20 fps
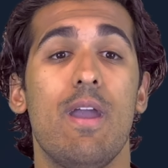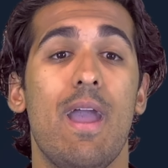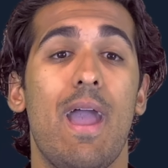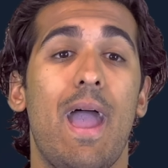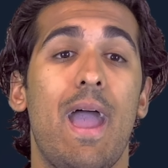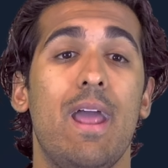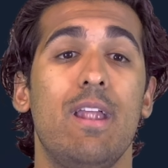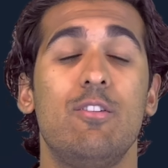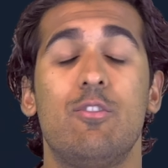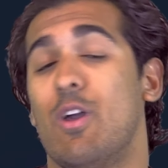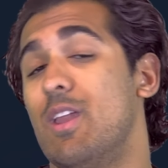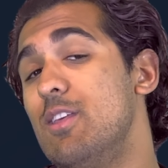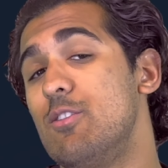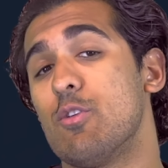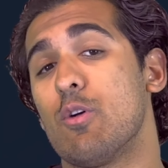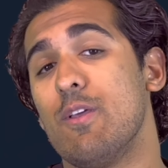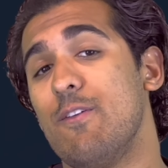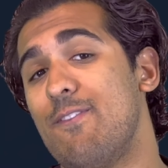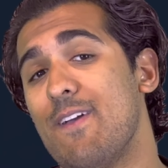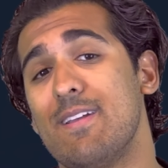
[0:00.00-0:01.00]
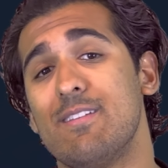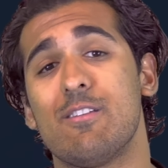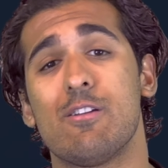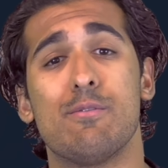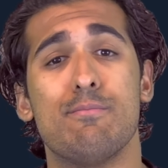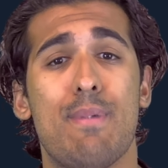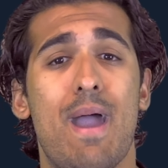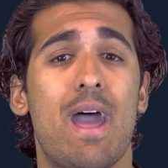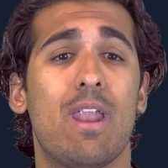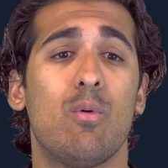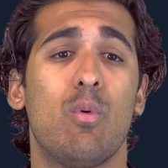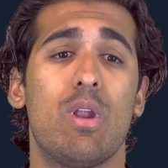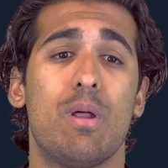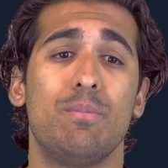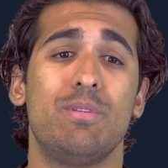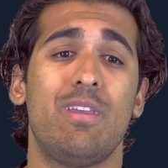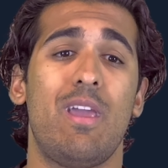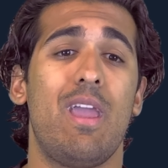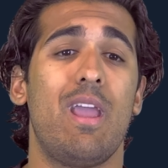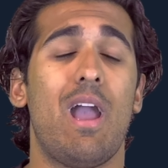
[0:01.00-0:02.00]
And to any Sony fans that are mad at what I'm
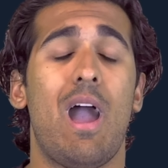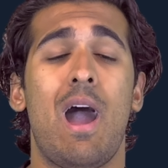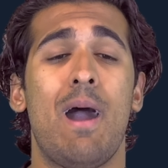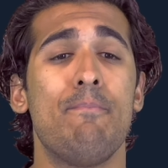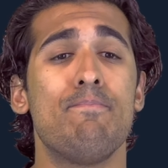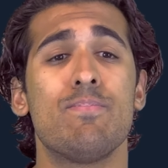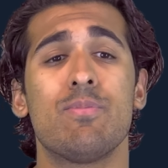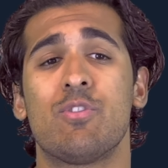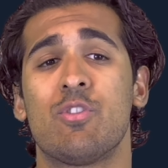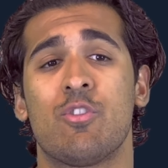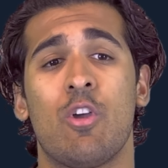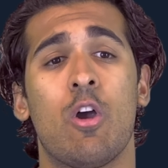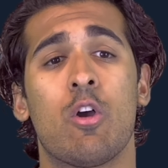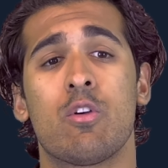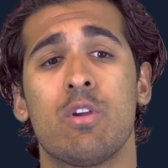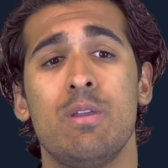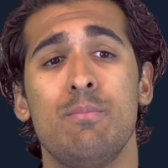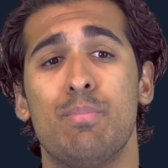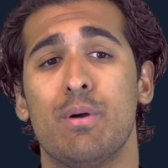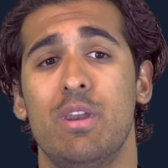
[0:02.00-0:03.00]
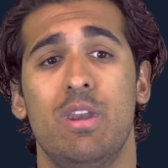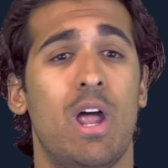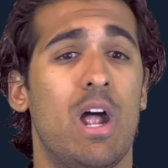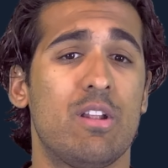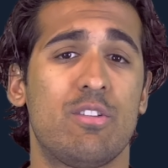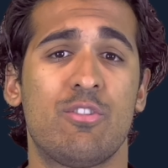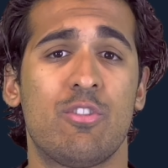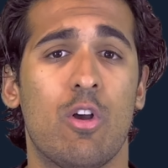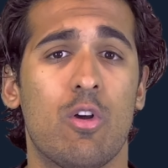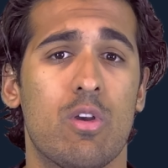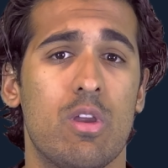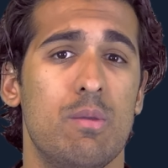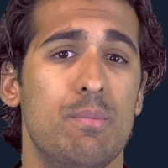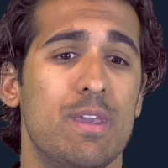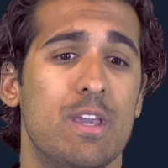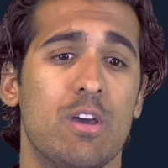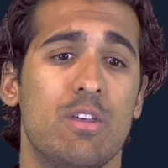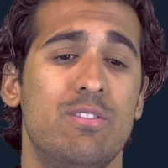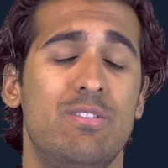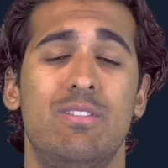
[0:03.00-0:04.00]
saying, I'm sorry, but not sorry,
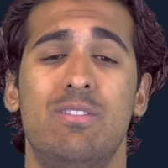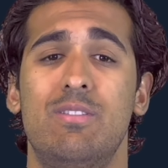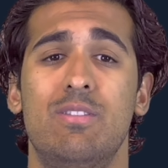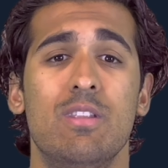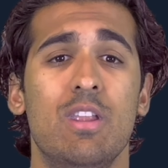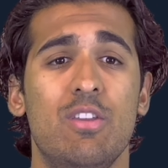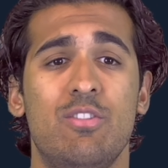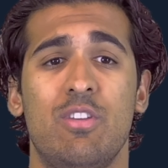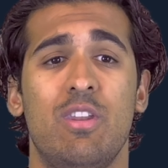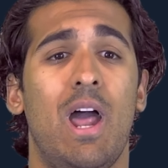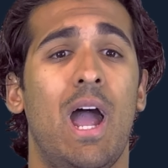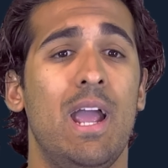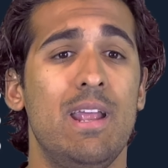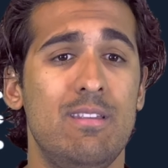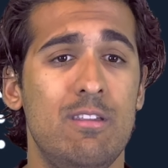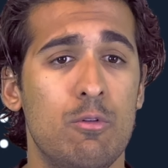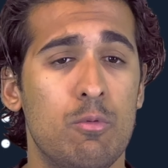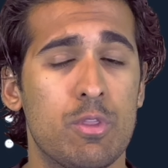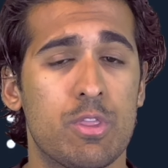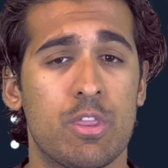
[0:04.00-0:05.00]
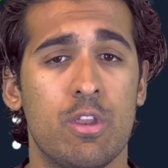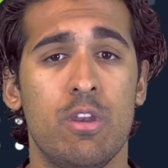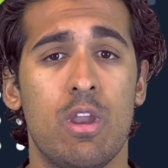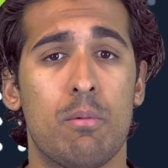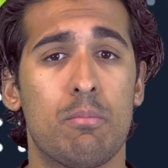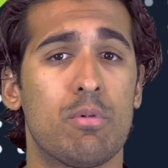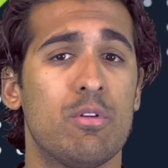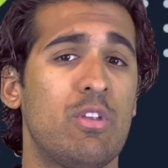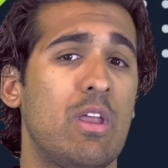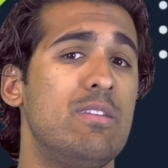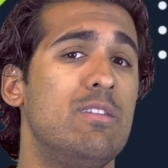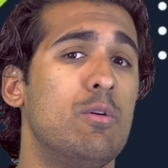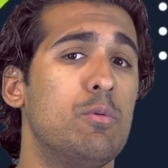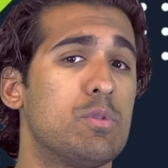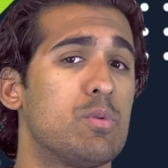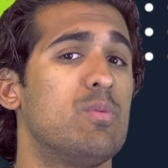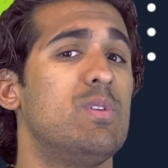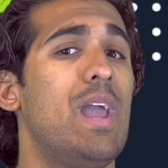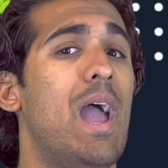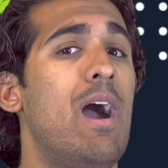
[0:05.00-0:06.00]
because listen, I deal with the numbers, I deal with
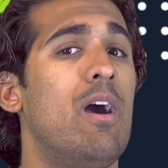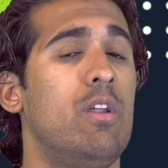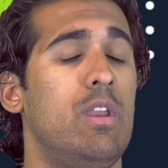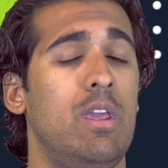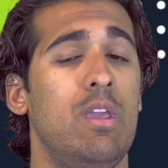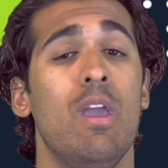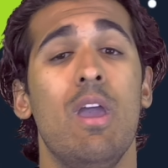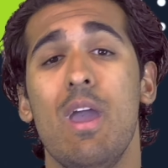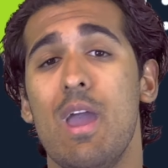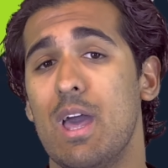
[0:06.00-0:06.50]
the reality.